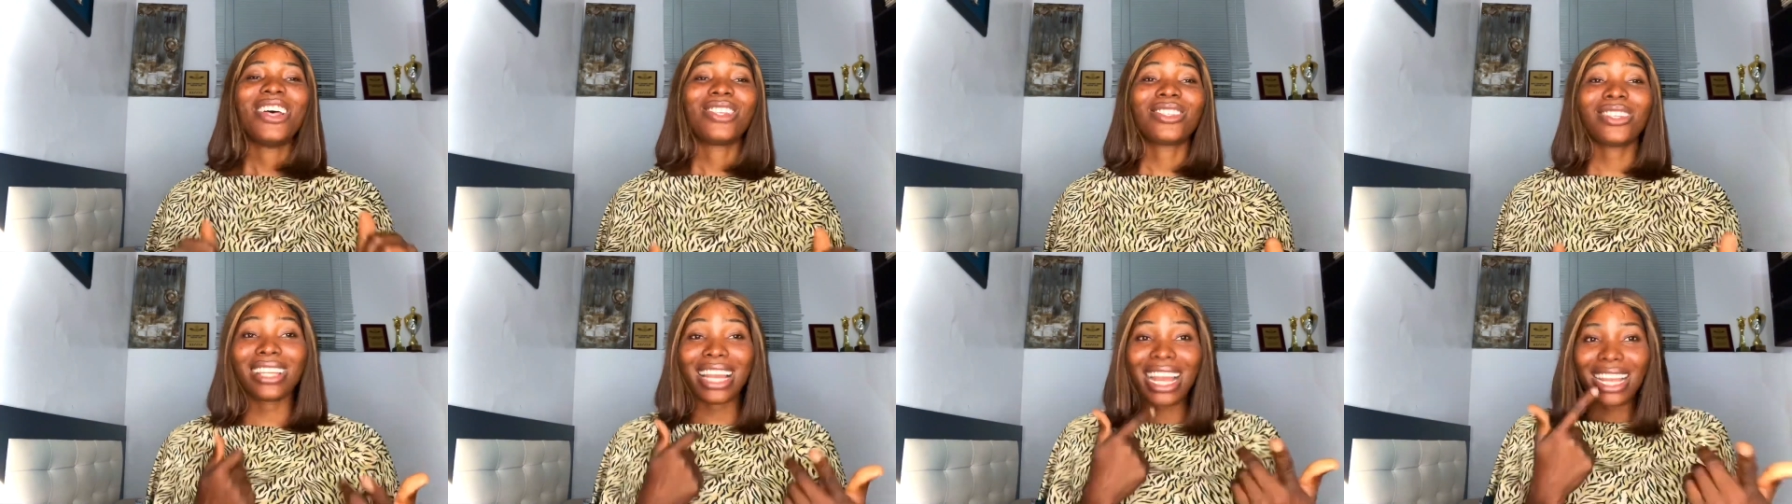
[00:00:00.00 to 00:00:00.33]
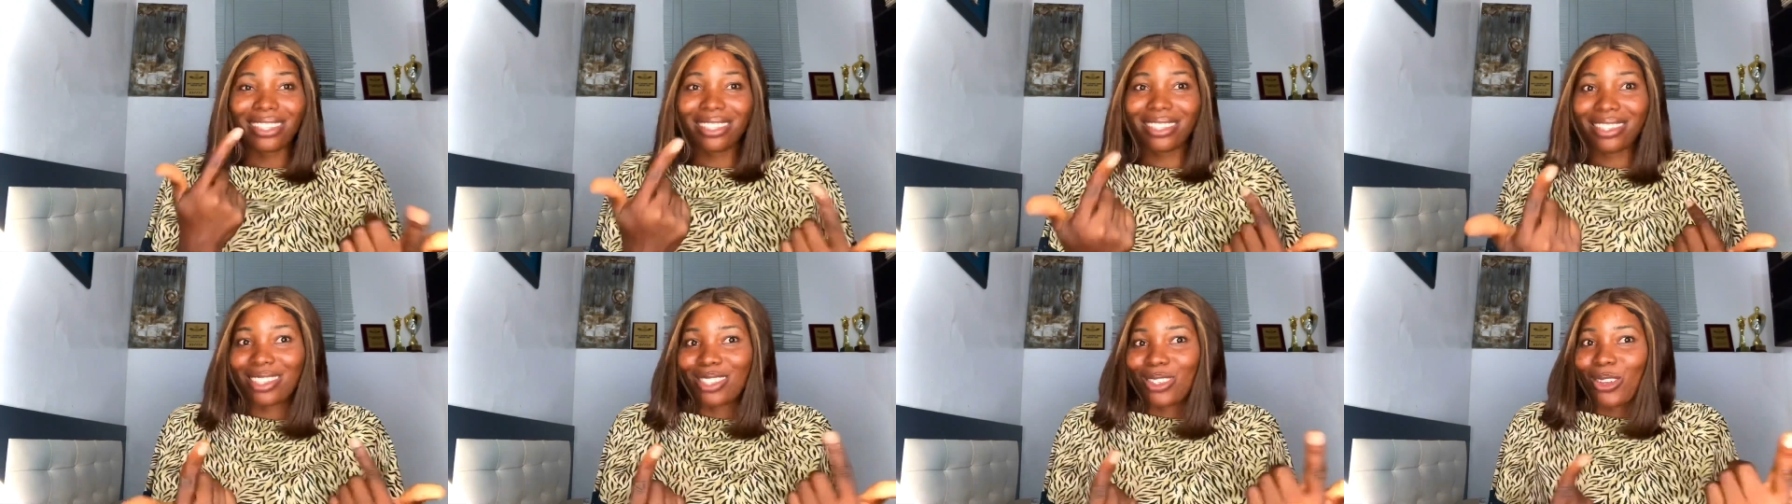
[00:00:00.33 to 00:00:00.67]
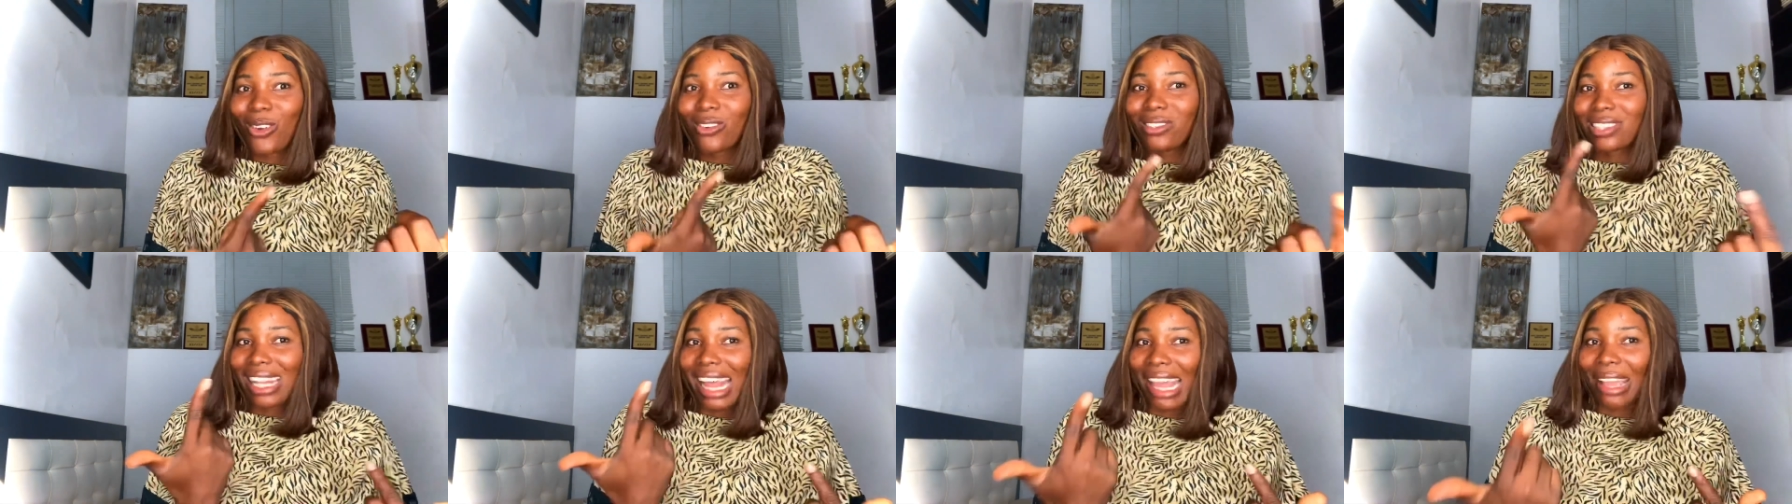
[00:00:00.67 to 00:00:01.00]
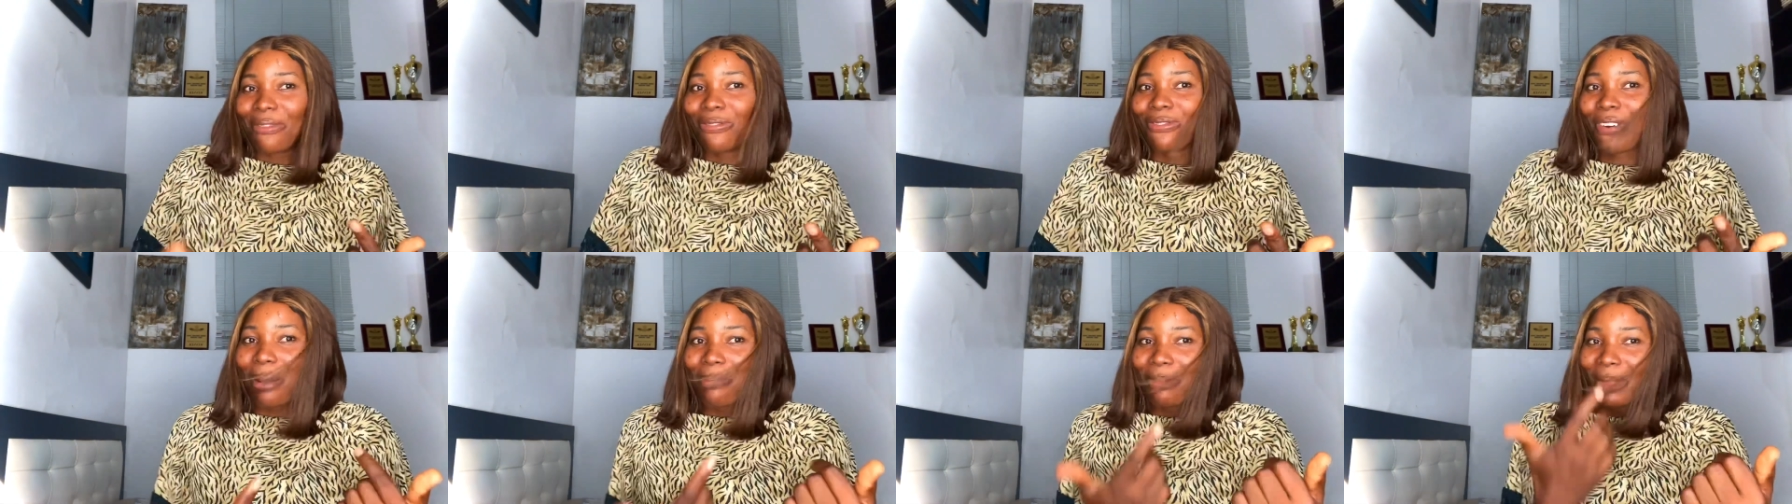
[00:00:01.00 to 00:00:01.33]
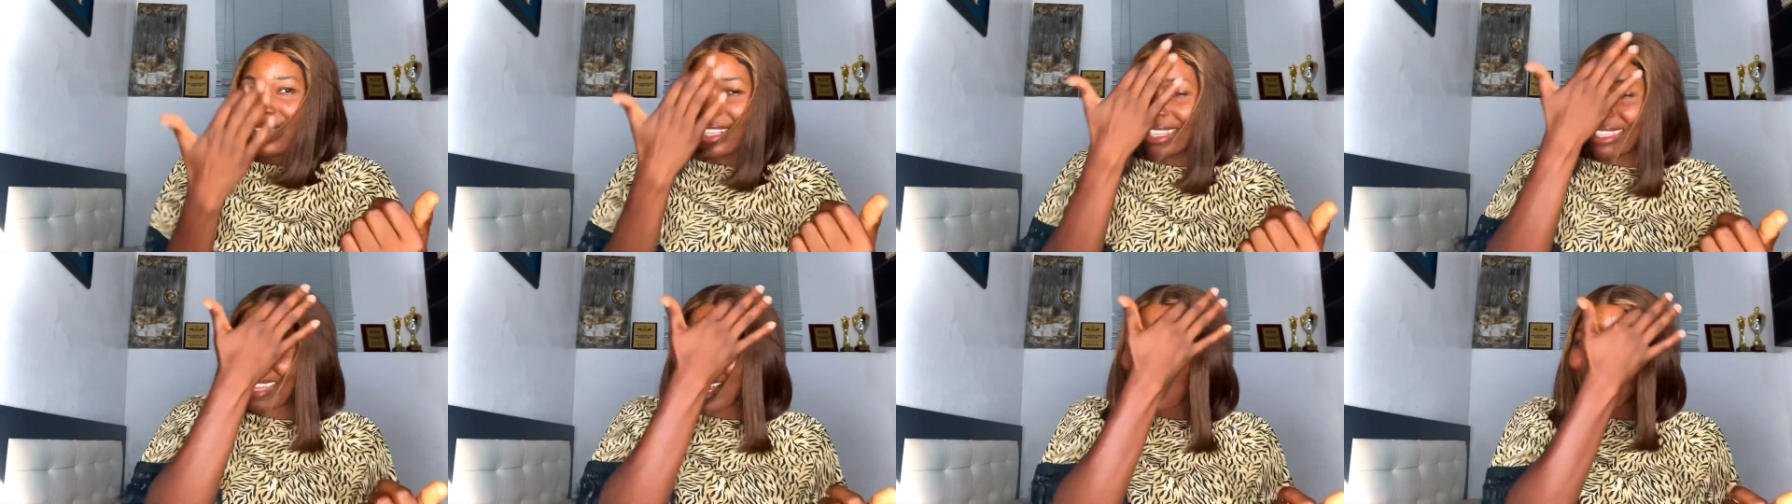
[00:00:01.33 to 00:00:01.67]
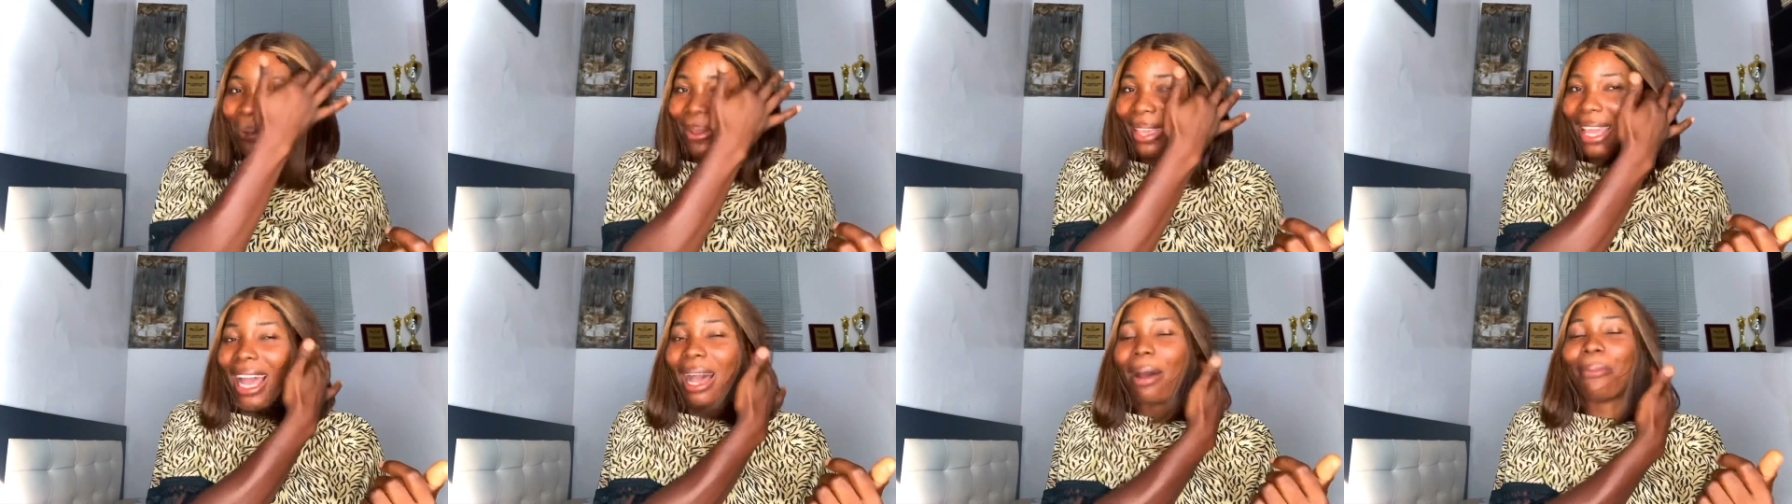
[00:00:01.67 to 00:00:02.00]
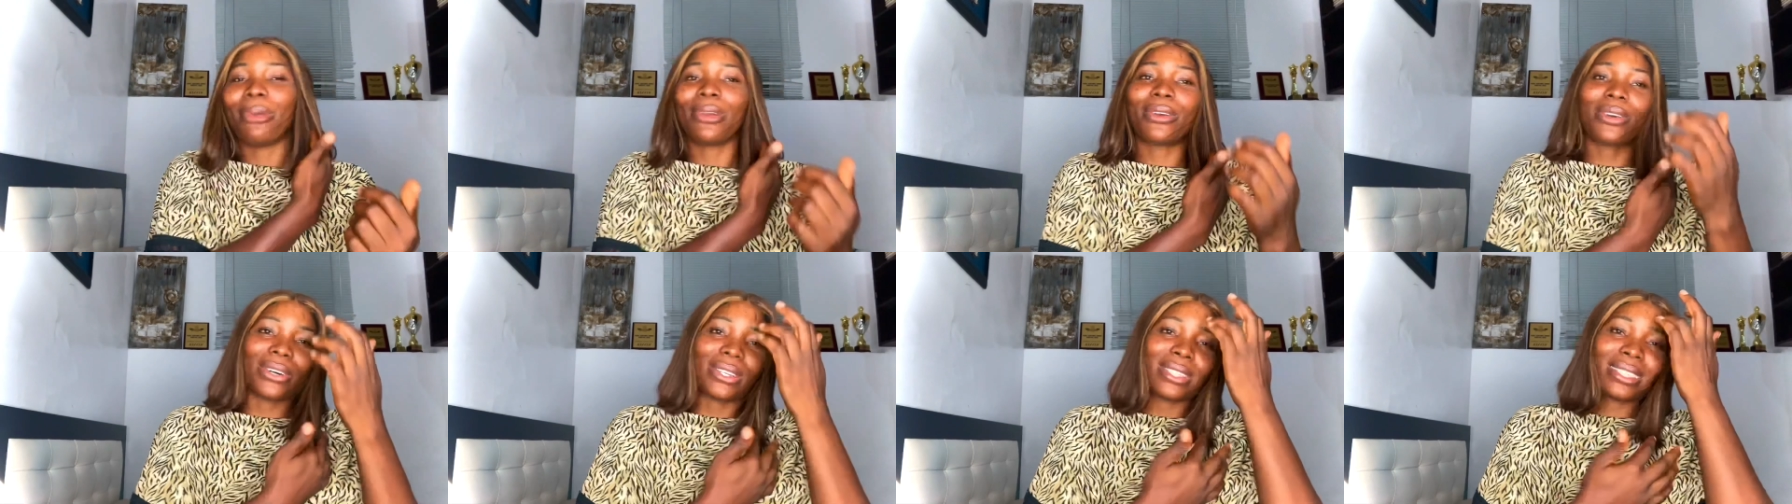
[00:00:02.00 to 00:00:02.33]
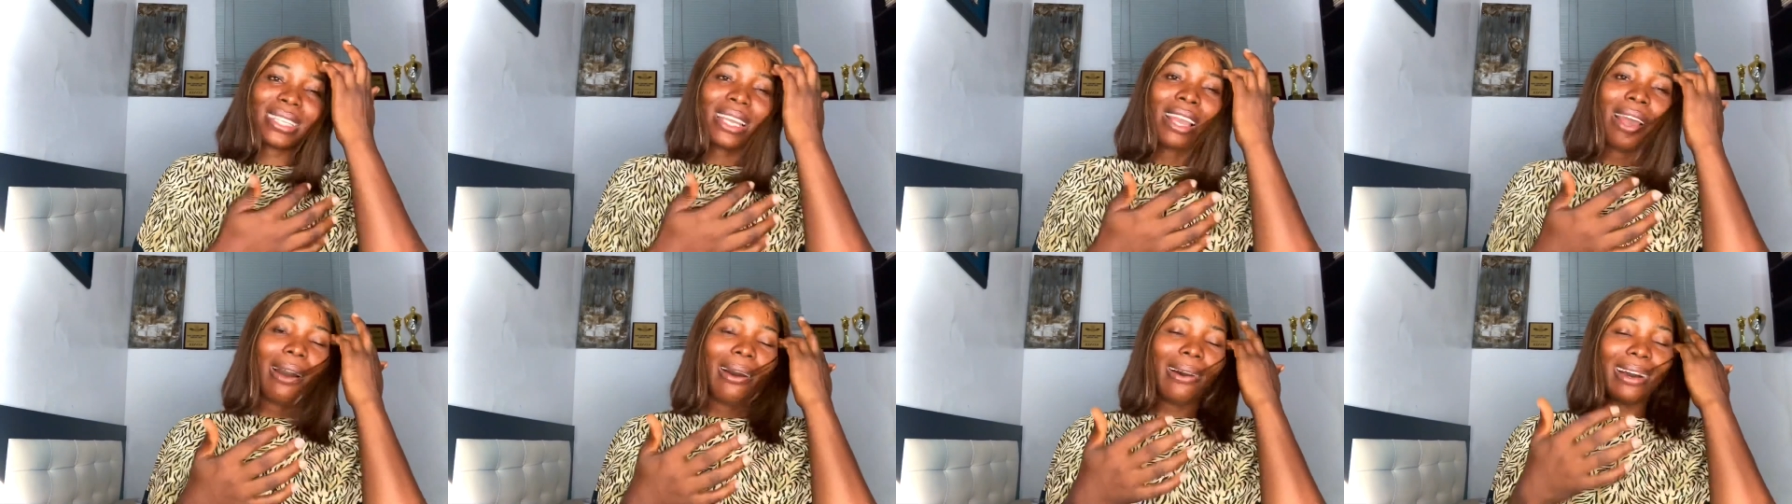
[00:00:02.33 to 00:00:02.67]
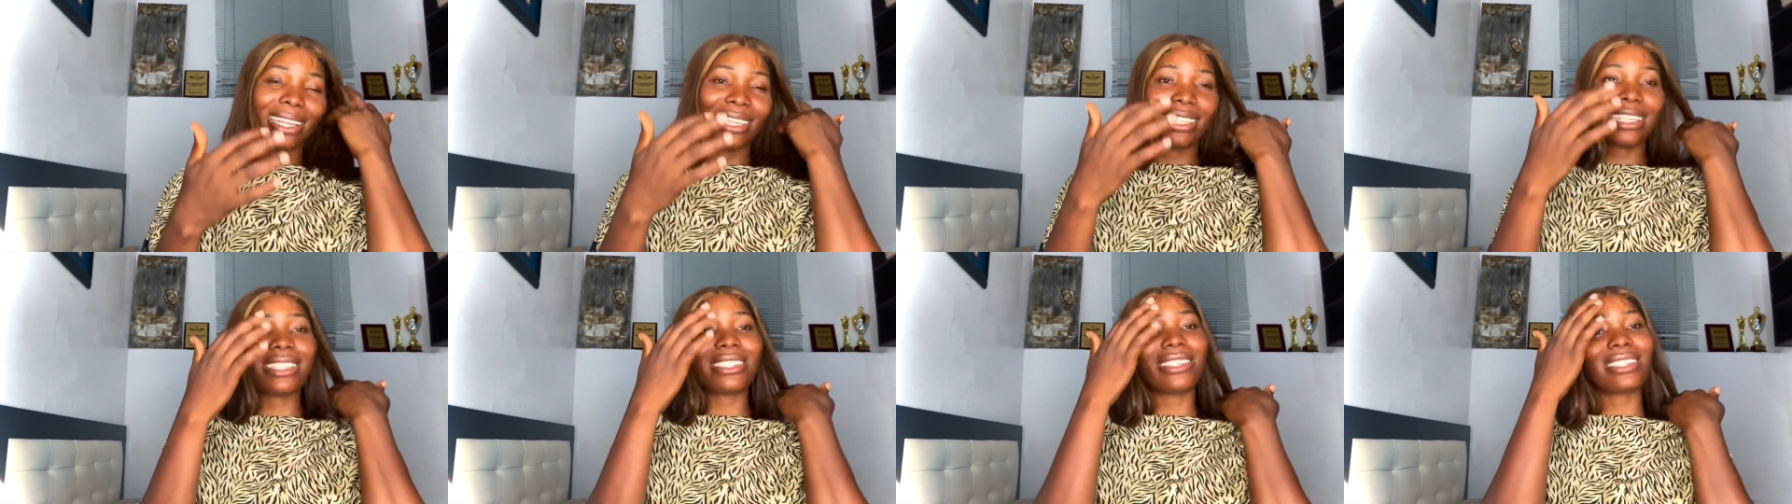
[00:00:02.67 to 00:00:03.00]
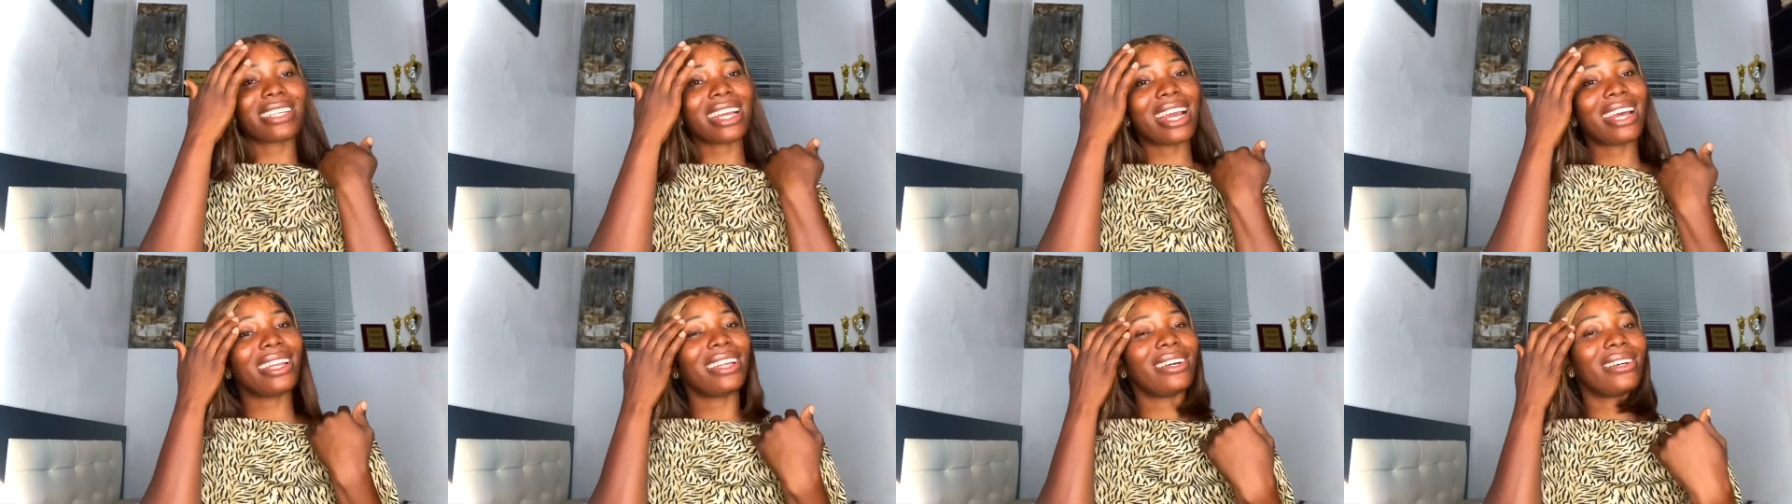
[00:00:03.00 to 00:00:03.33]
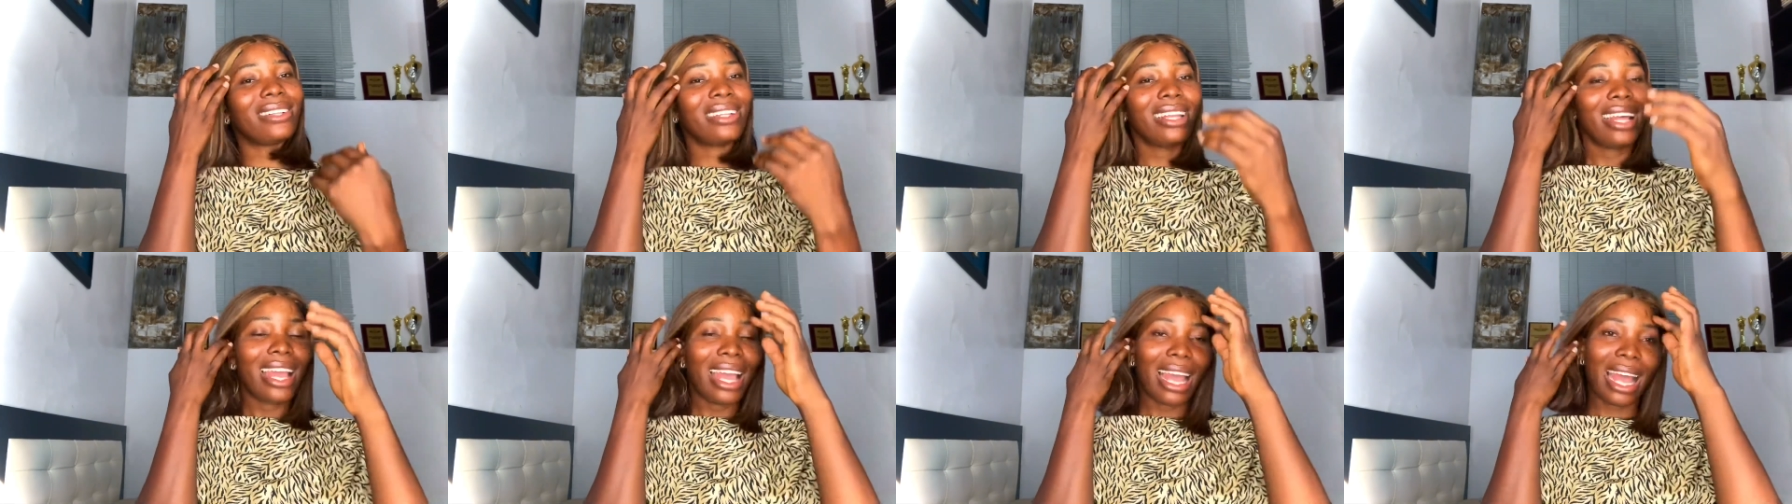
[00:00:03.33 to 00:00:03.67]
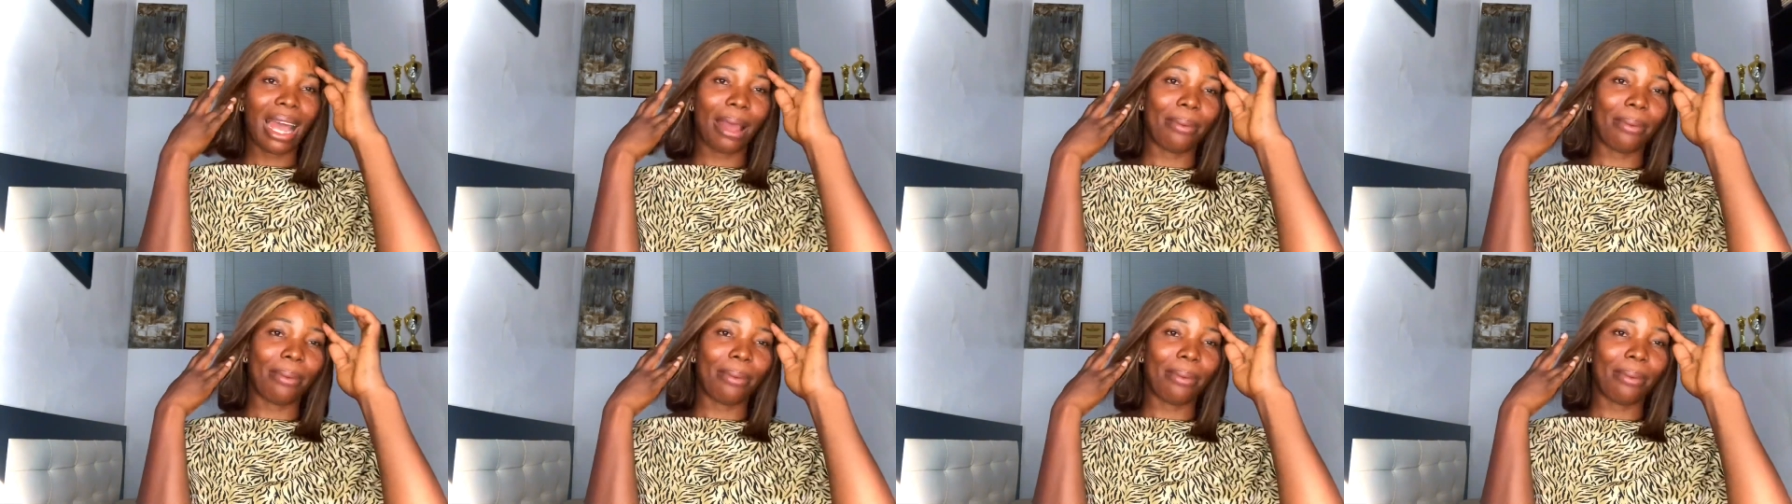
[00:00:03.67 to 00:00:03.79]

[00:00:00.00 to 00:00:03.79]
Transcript: so let's discuss like family that we are because on this channel,